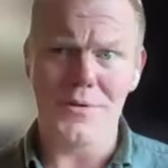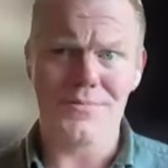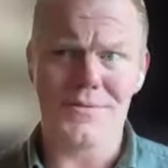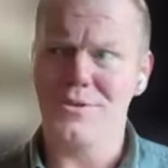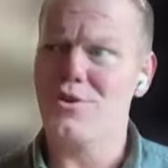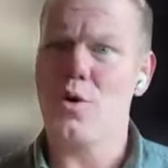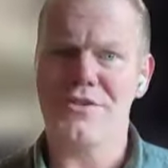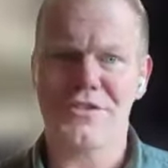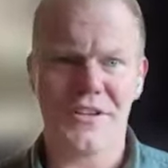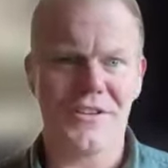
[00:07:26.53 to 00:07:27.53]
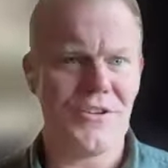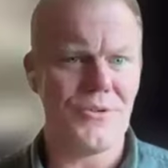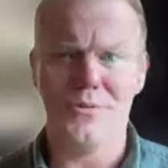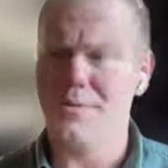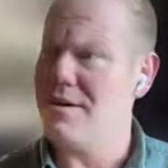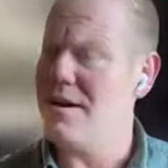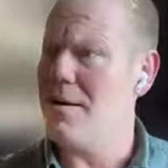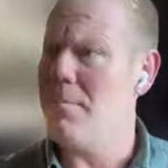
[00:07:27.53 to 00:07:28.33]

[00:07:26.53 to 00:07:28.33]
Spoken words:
People, questioning you,